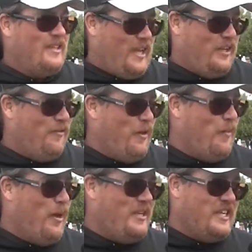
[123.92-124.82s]
Thank you very
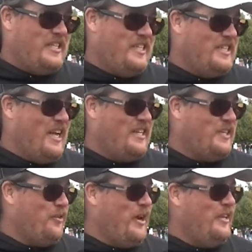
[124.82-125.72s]
much. As I said, it's
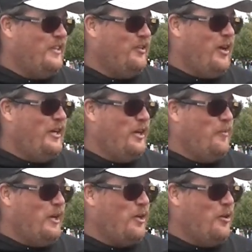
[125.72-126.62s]
a great year
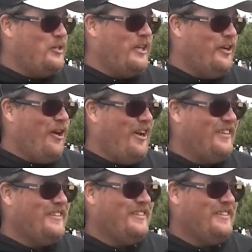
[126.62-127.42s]
to be a coach in Huron.